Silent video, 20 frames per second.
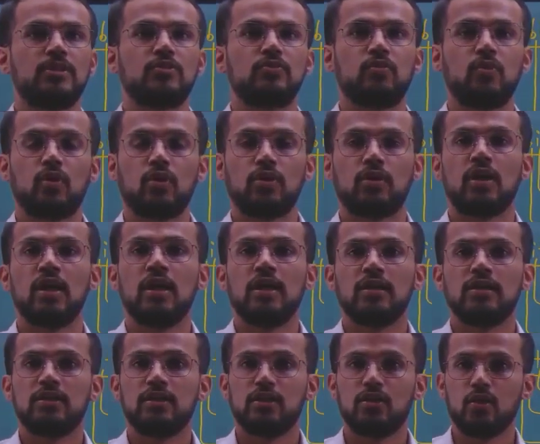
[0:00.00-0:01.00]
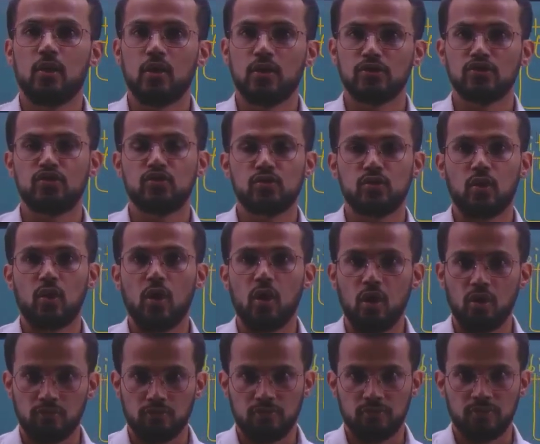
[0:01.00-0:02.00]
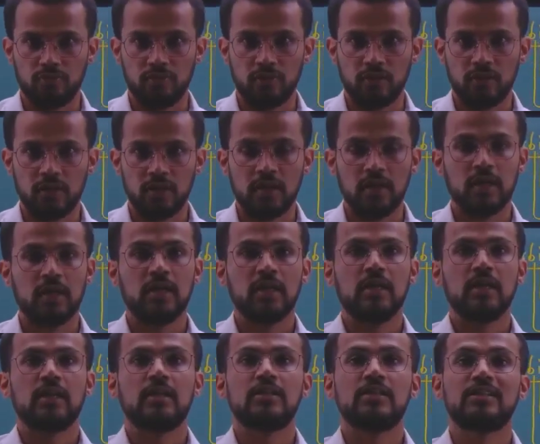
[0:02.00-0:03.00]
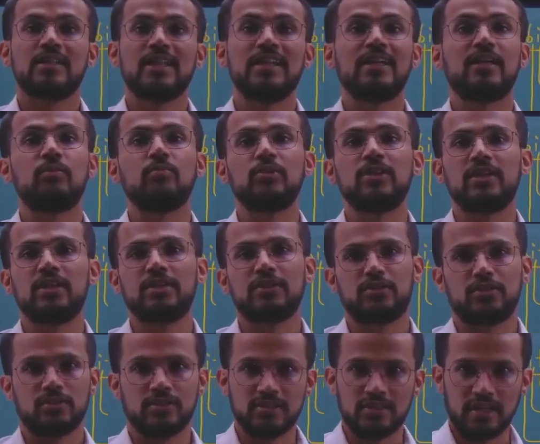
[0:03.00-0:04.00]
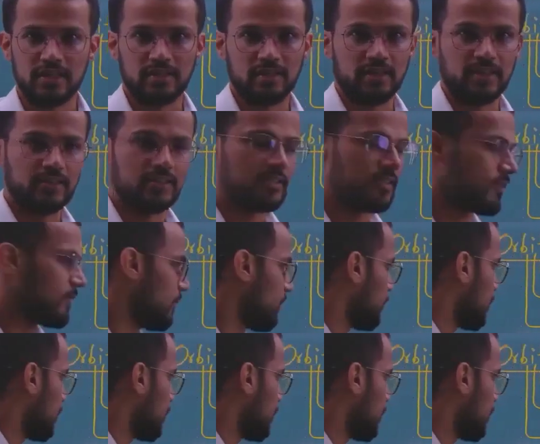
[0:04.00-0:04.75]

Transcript: for the launch of telecommunication satellites.